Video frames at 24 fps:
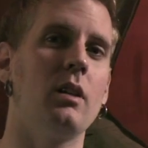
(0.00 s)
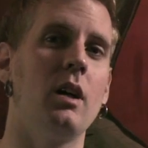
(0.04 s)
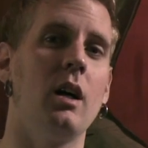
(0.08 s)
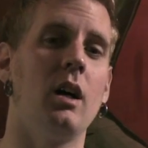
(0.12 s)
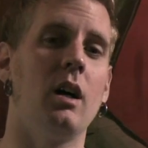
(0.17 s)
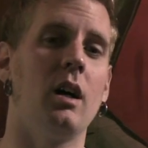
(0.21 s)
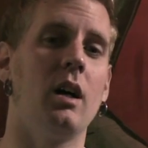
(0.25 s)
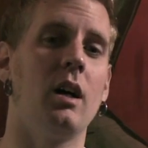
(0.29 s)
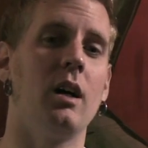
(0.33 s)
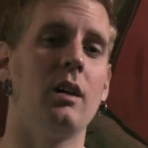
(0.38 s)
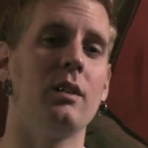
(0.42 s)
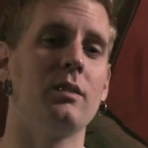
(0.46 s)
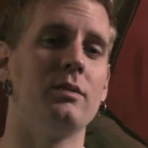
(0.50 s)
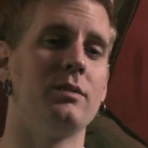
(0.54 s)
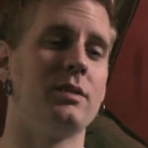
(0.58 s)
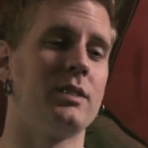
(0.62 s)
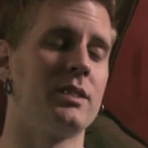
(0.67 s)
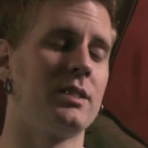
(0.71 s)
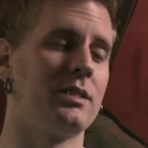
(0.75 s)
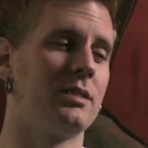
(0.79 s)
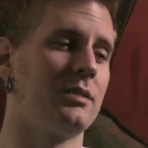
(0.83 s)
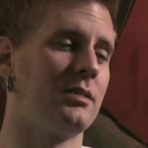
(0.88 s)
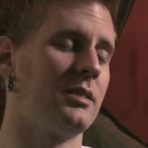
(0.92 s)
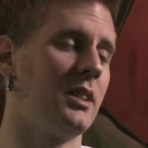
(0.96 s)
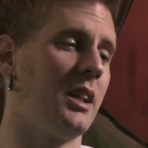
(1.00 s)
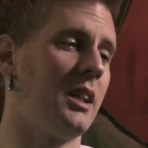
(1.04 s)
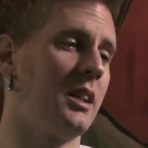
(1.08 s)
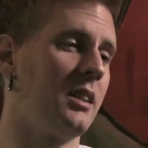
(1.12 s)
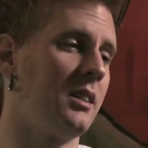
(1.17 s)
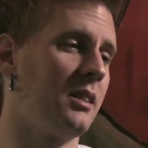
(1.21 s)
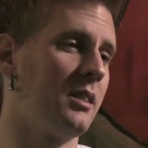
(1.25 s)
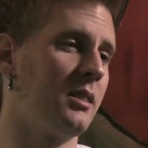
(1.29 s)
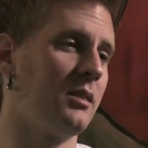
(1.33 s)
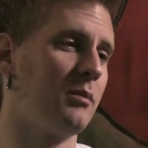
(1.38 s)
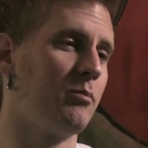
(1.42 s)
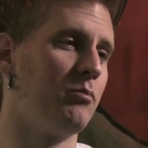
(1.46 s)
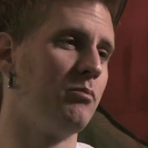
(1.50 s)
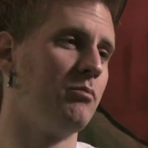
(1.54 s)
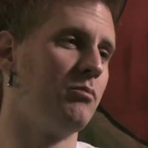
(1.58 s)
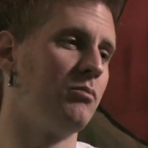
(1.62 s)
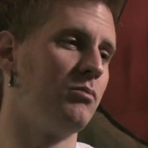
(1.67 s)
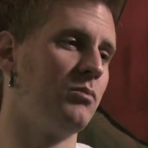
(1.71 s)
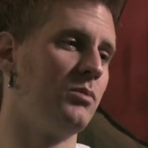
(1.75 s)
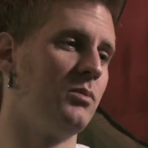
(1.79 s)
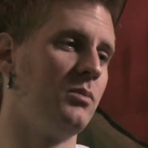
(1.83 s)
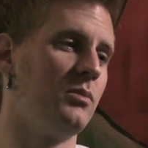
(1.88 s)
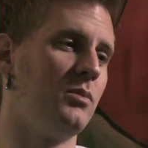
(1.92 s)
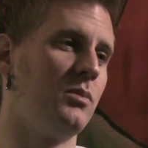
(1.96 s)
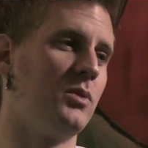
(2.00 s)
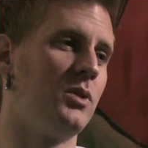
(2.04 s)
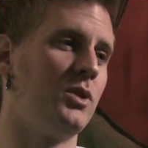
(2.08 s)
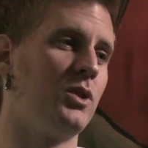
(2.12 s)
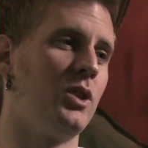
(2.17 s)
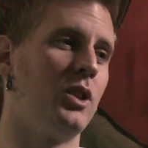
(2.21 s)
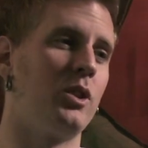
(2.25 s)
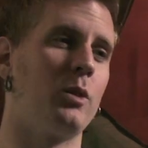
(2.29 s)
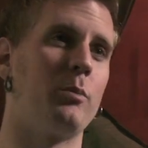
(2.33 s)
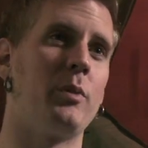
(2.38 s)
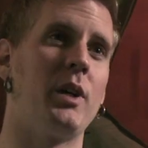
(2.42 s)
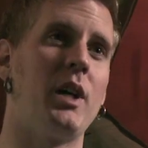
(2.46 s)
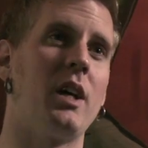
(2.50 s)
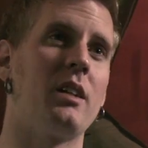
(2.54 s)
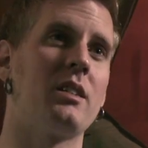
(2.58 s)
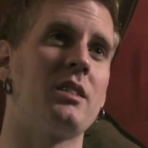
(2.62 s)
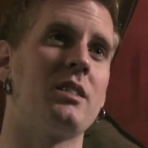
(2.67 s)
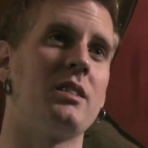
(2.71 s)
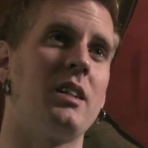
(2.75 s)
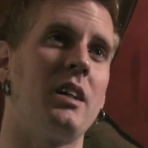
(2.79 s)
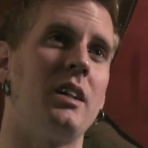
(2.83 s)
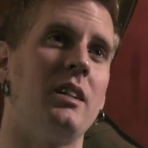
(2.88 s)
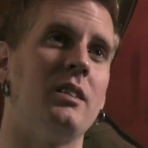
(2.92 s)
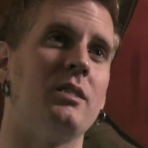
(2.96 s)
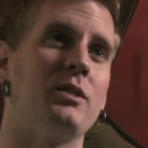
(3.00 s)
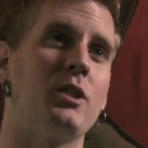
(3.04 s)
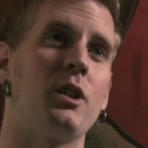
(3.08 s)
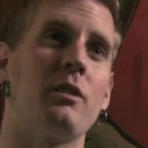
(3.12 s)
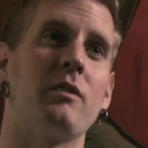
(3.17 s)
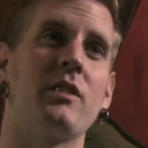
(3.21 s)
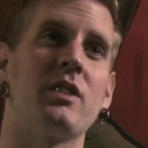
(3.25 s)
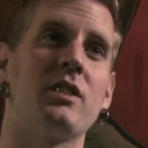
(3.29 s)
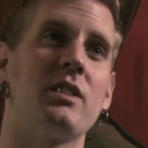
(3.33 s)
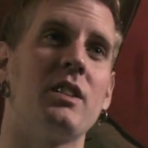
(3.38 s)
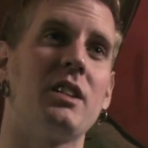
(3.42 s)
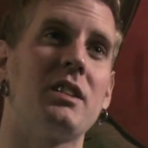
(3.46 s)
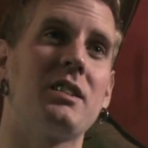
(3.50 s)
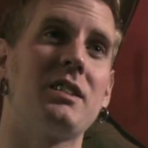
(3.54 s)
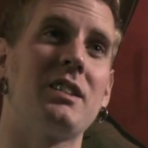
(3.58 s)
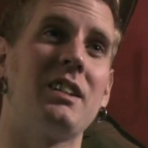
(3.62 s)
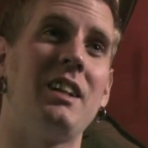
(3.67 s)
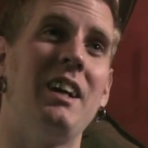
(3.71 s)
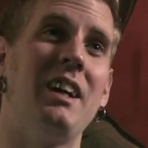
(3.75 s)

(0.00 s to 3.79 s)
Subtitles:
Like shit your pants style nervousness.